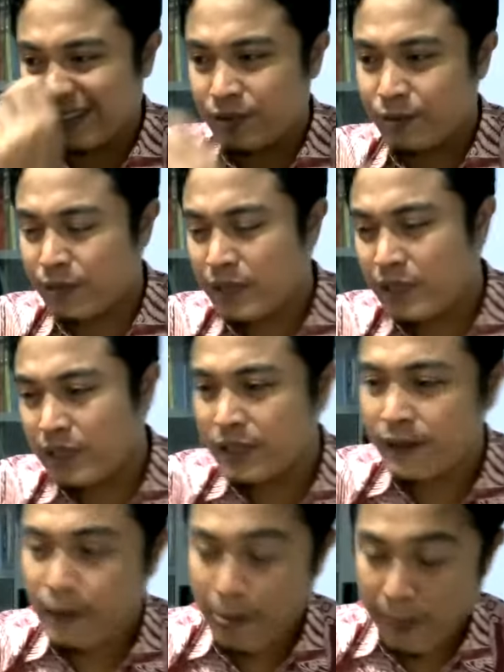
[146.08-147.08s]

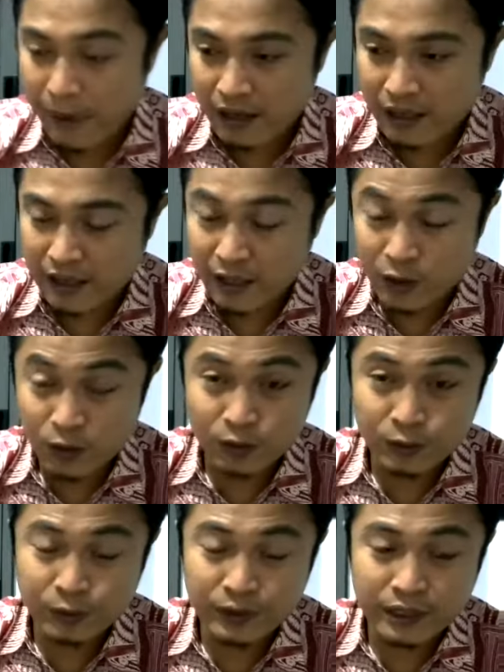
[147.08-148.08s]
we gonna
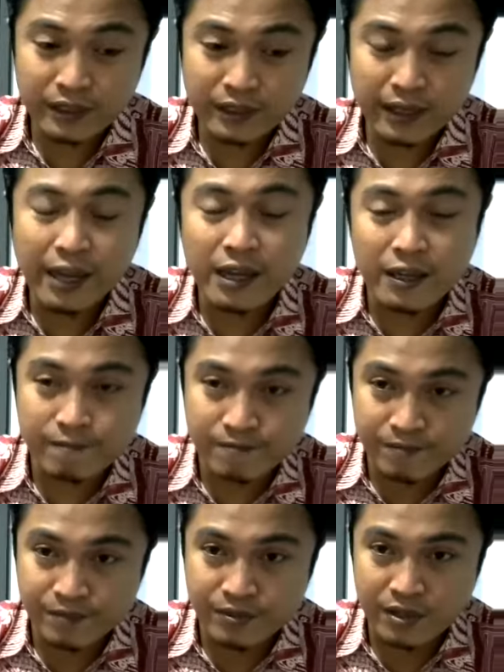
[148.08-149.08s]
go with the
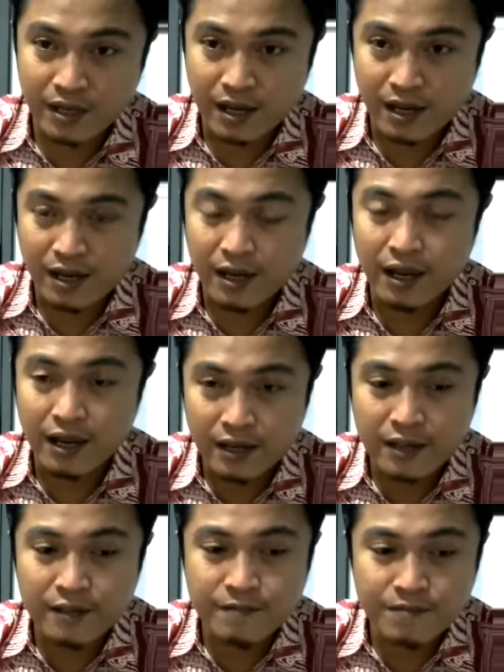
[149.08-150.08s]
aims. Yeah,
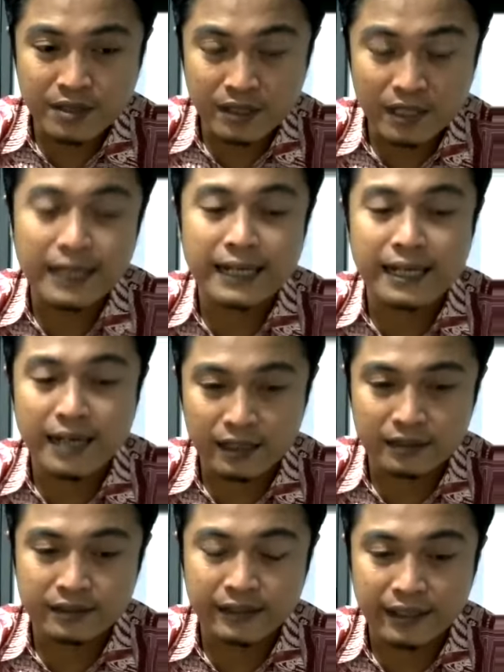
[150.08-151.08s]
aims in
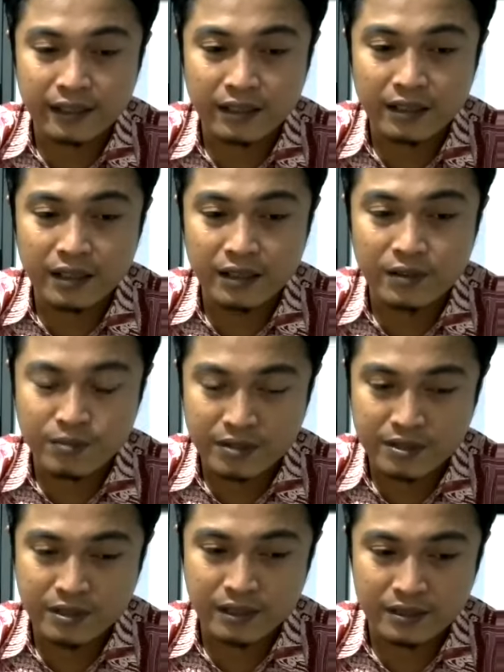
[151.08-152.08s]
conducting
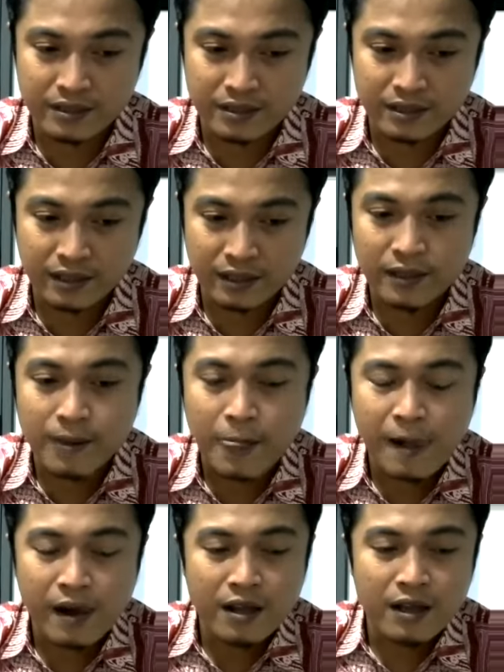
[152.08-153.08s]
research. Yeah,
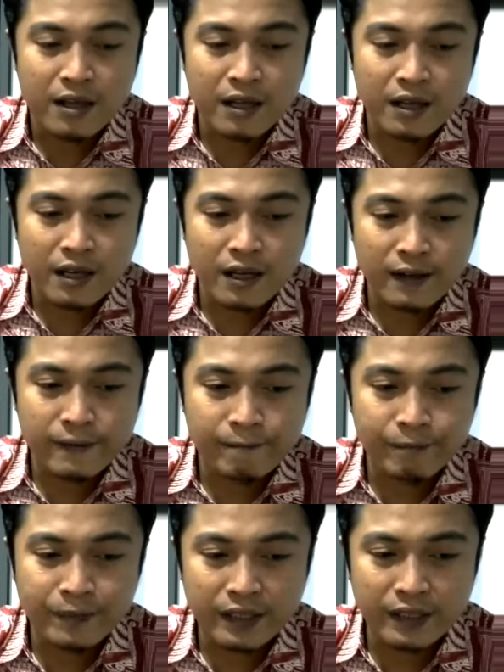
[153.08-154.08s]

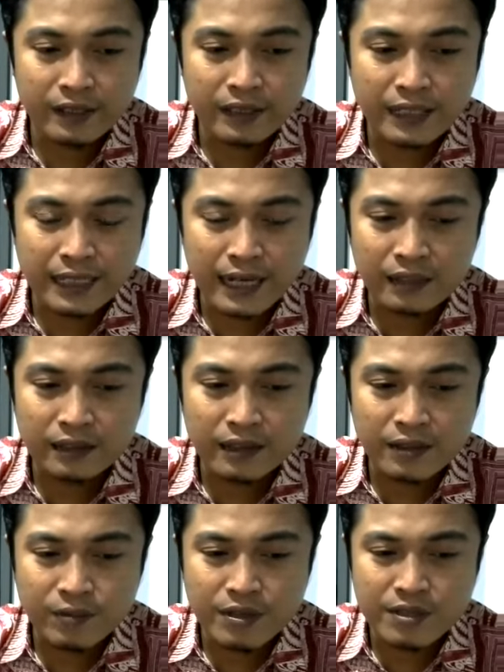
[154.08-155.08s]
in
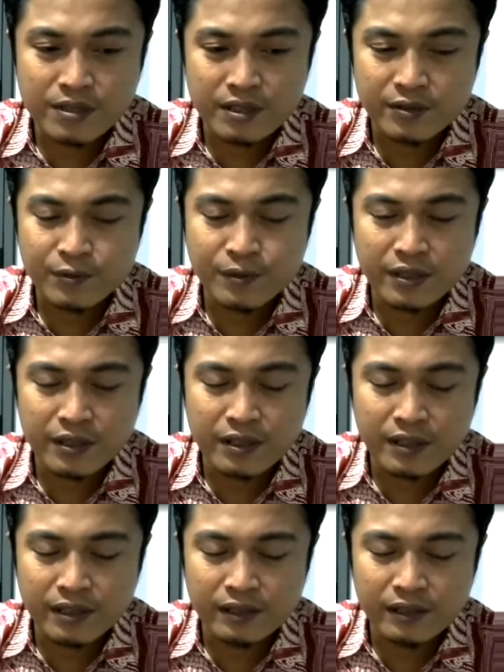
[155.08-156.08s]
conducting research, we
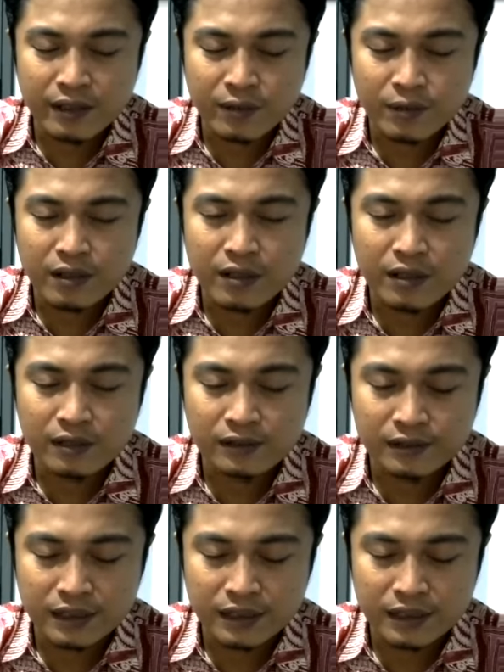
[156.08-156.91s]
need our